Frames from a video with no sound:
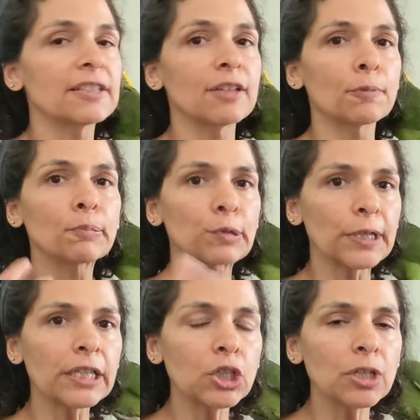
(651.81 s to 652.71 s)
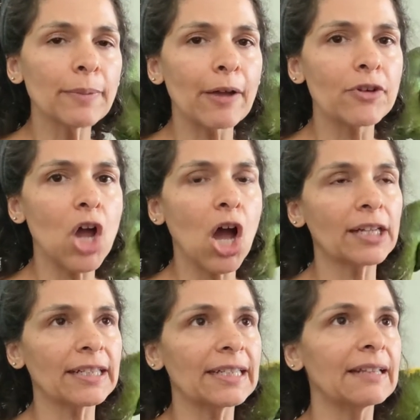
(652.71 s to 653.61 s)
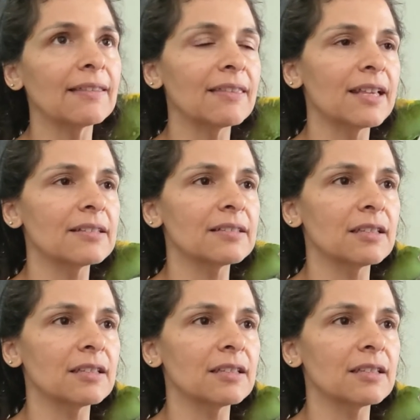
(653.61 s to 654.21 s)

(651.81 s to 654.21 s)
they're pretty good about not eating things